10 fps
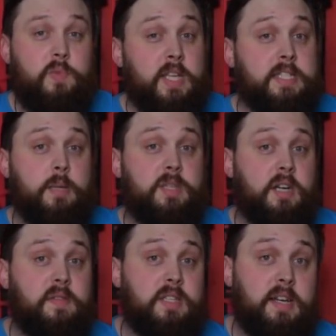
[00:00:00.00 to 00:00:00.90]
Some
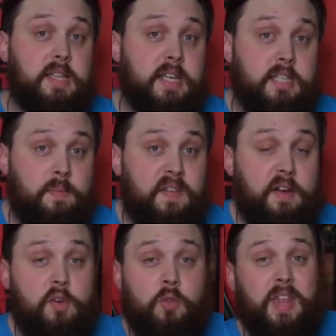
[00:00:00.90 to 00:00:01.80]
divers like their dump
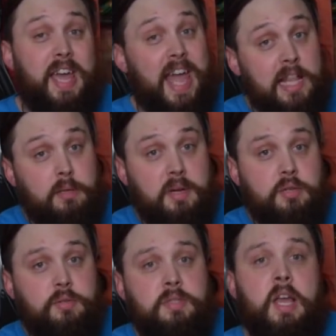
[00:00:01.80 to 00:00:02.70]
valve on their
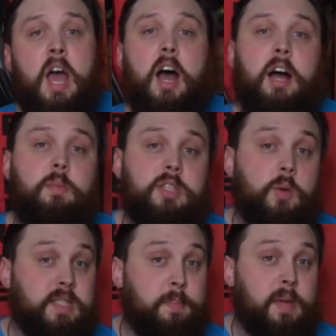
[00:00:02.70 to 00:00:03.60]
elbows, so
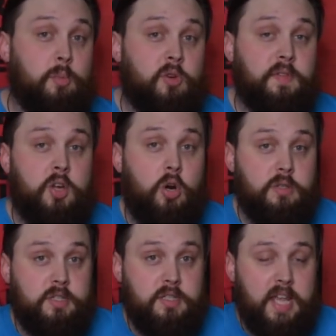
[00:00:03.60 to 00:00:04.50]
it's a bit more of a
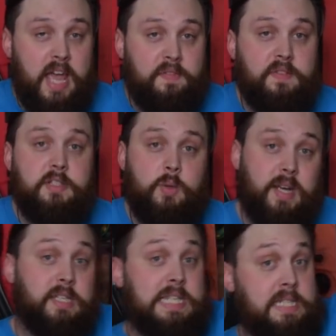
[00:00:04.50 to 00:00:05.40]
conscious effort to
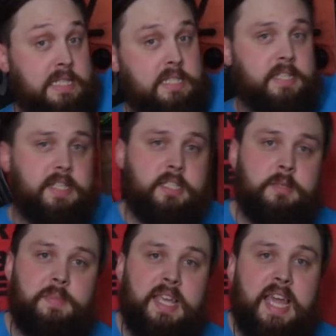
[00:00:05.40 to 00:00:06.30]
actually ditch
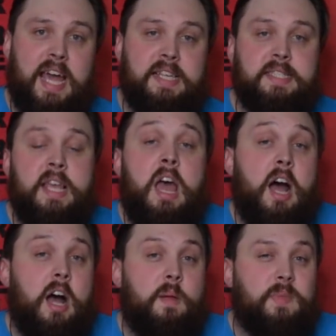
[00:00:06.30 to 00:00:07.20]
some gas.
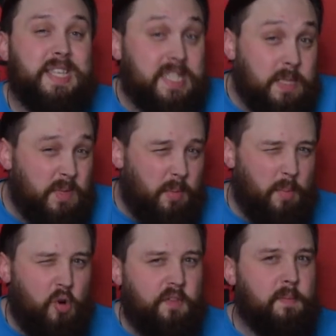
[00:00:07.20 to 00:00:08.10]
This seems to be
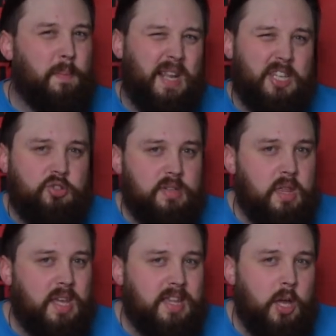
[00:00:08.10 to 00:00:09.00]
more of a military
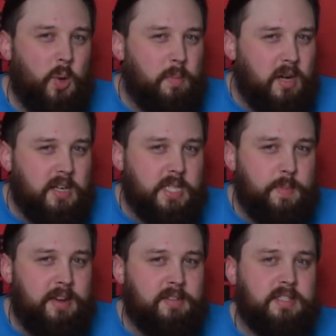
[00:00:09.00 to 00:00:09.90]
thing though in my
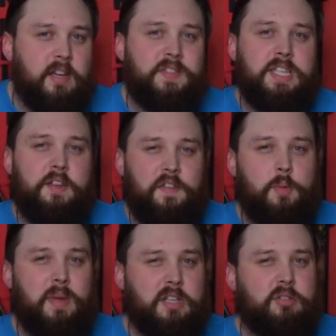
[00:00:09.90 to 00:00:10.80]
experience. I've seen a few
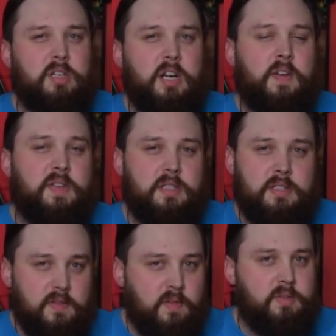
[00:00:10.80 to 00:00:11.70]
military divers
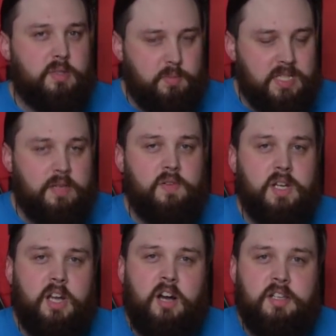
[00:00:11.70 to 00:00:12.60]
sort of
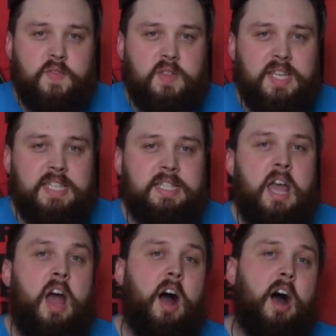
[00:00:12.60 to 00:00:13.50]
specifically ask for this,
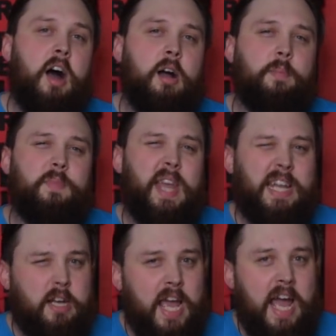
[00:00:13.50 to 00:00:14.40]
and
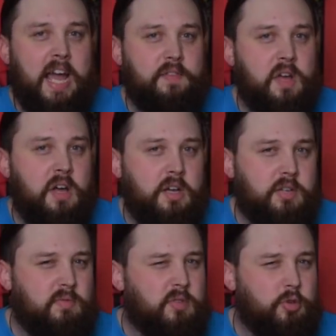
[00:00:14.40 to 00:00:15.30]
I have heard
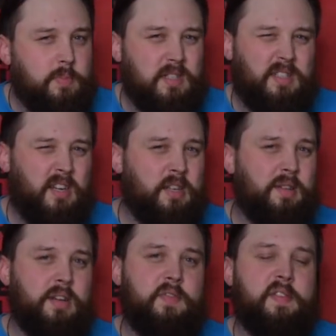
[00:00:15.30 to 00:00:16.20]
rumours, I don't
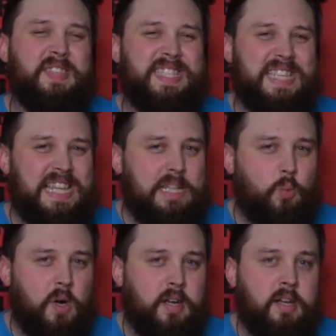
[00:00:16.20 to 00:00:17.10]
think I've ever seen
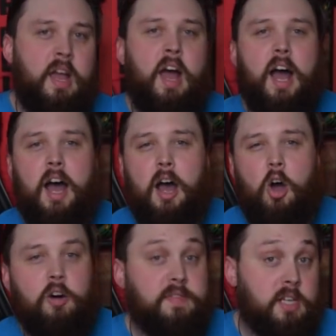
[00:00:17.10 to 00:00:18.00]
one,
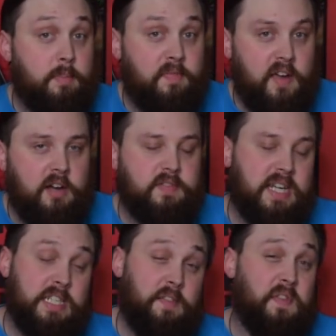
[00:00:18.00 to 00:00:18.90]
of dump valves
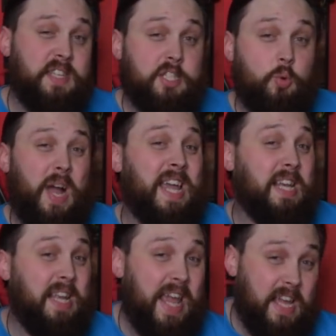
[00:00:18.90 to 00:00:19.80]
actually fitted to a
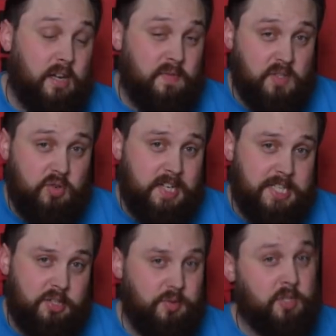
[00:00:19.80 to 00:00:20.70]
leg of a dry
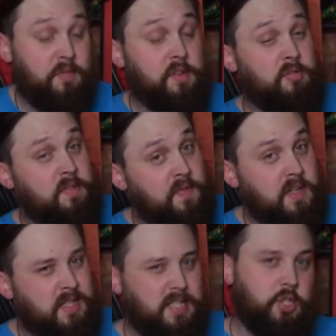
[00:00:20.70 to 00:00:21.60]
suit, so if you're
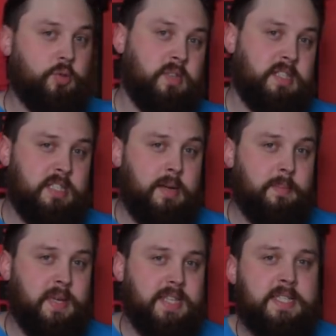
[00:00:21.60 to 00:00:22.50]
inverted you can
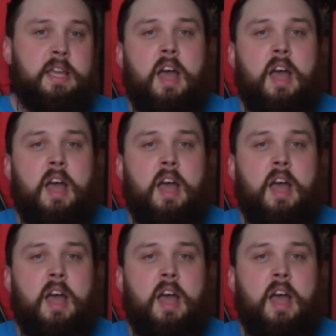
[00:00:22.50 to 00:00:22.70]
dump it.